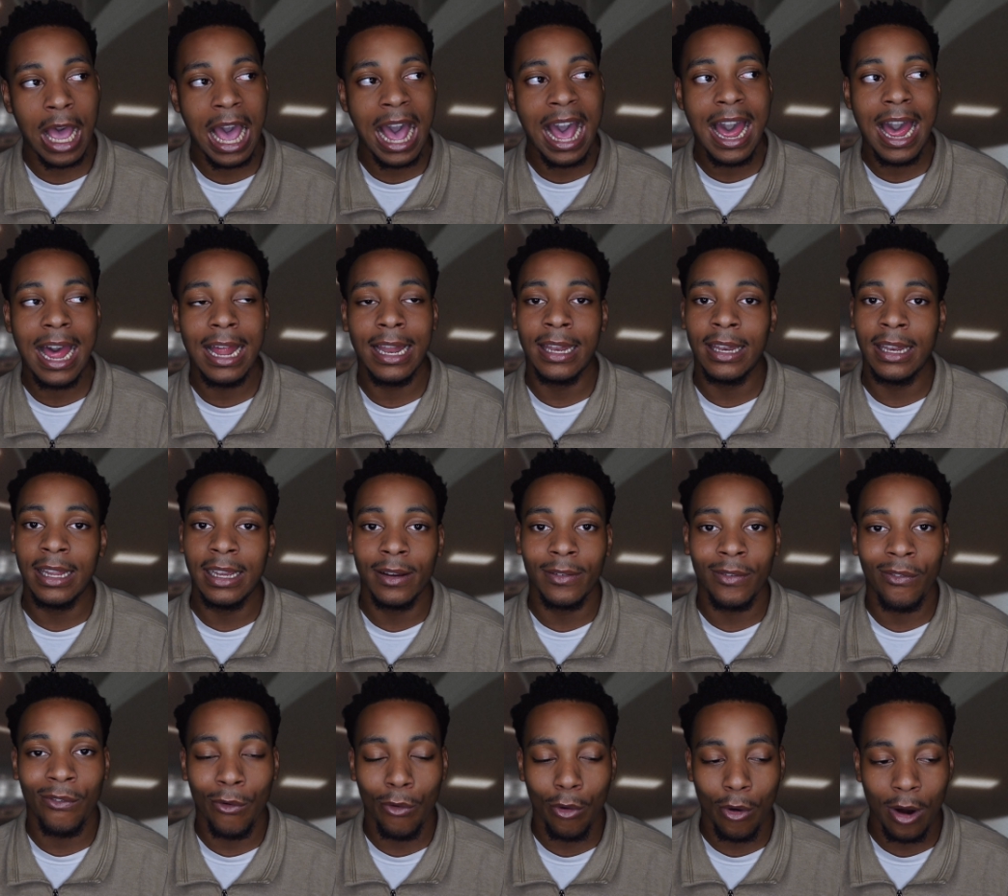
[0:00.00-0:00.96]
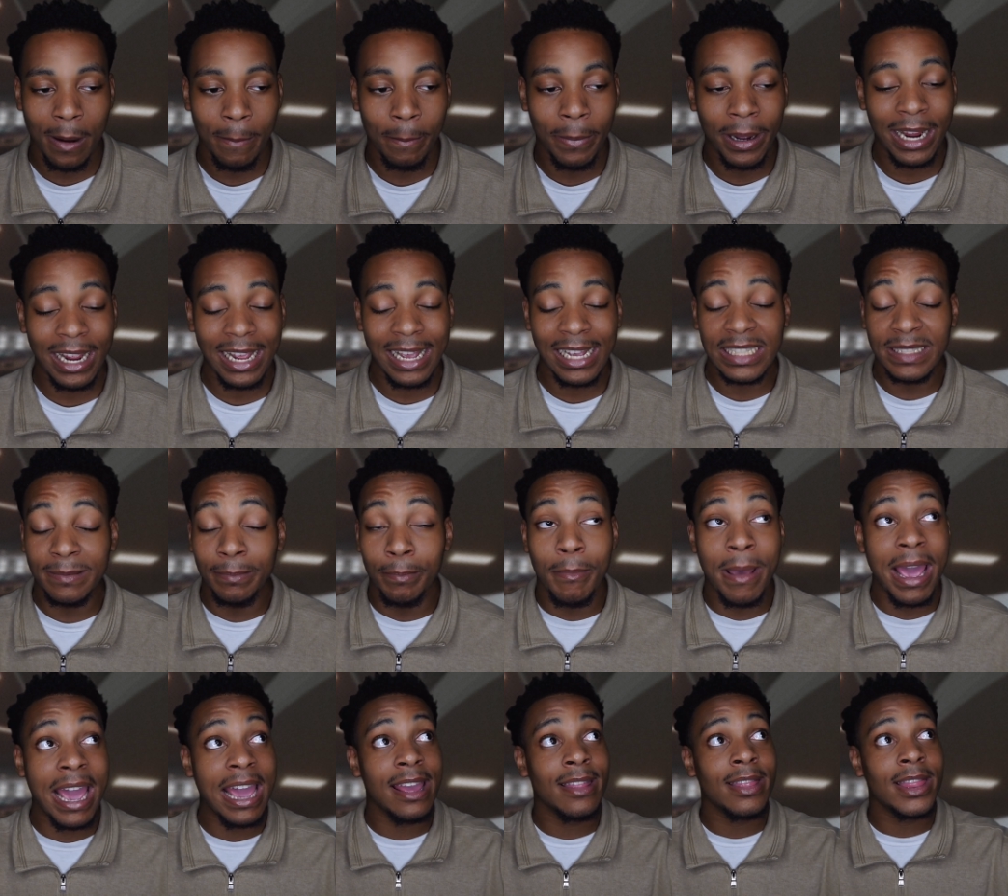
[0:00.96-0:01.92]
I live for it, but it's
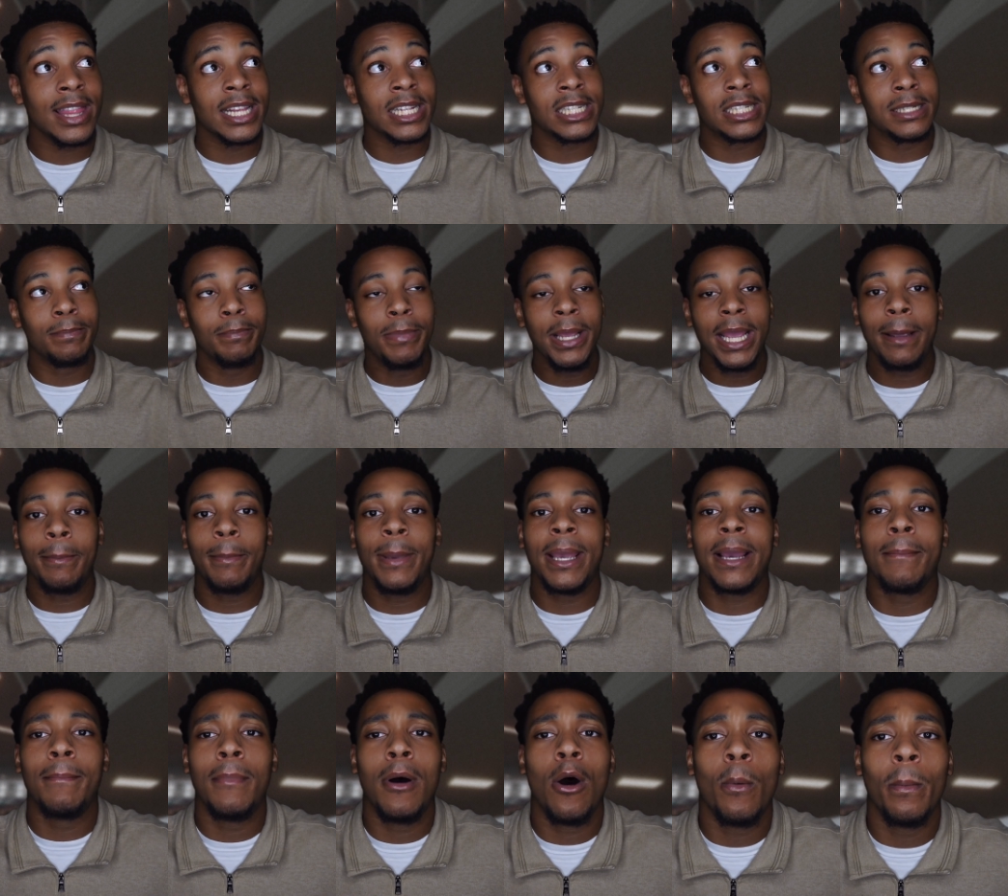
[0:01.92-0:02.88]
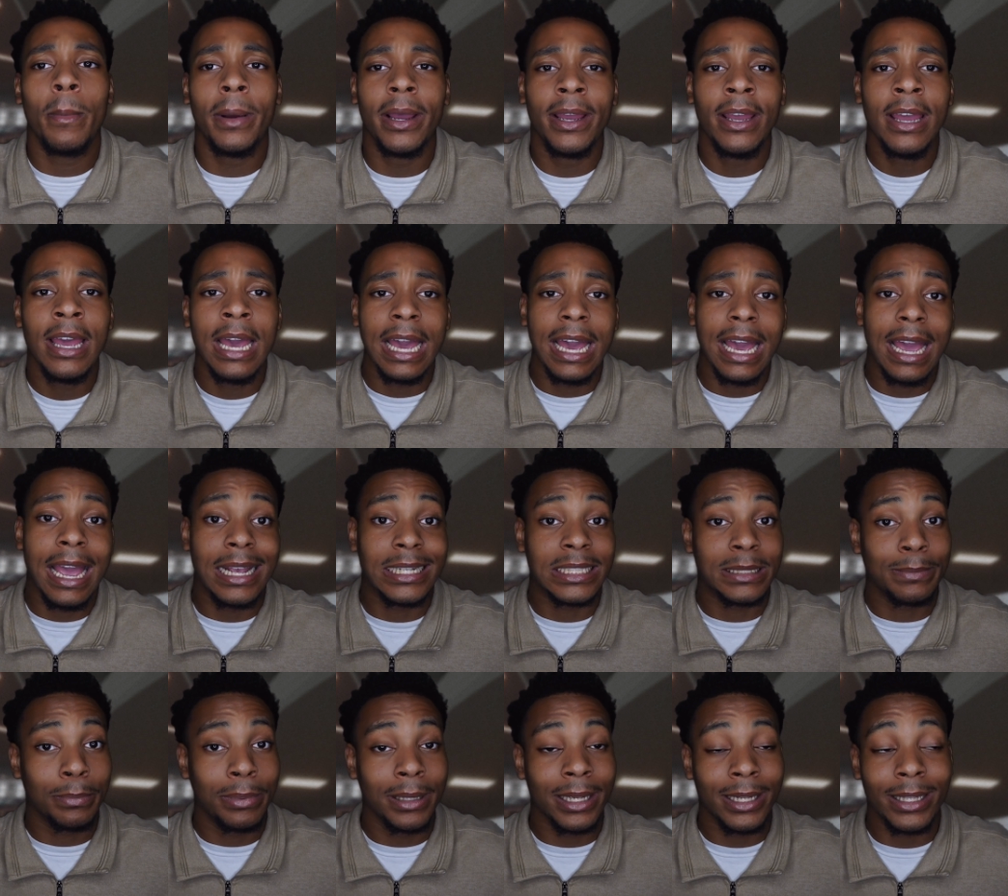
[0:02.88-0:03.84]
made this big, big moment and has
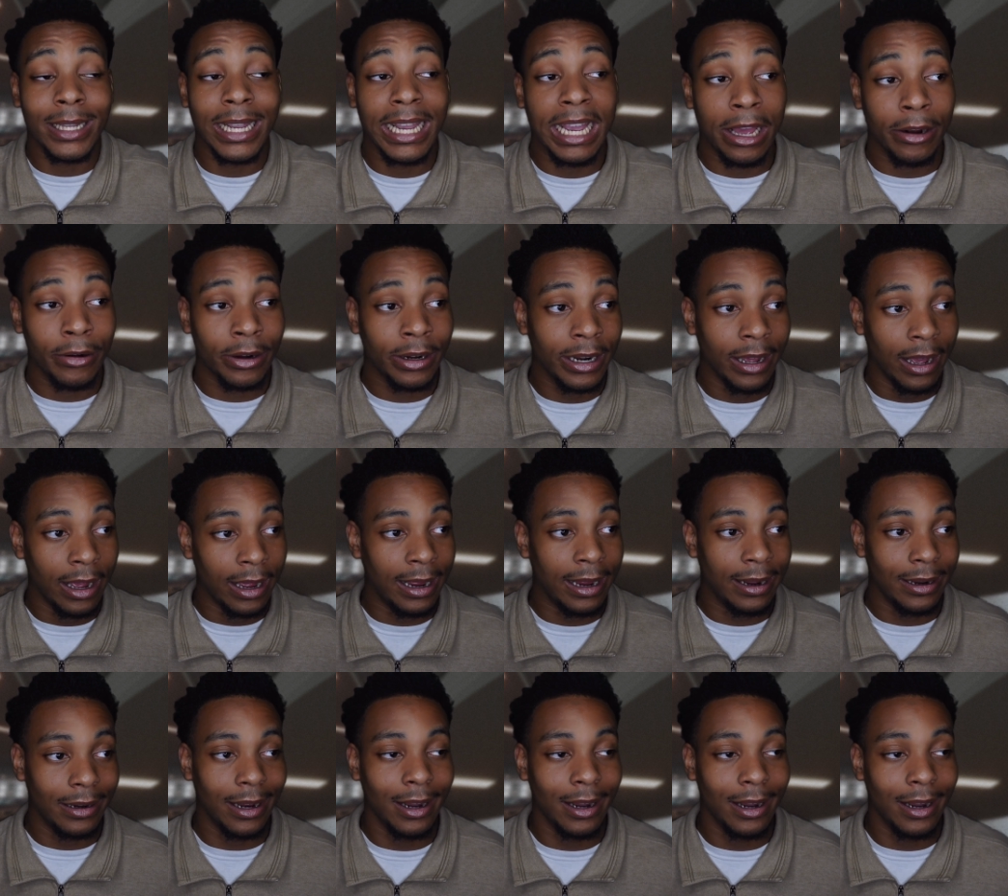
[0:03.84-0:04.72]
split the internet,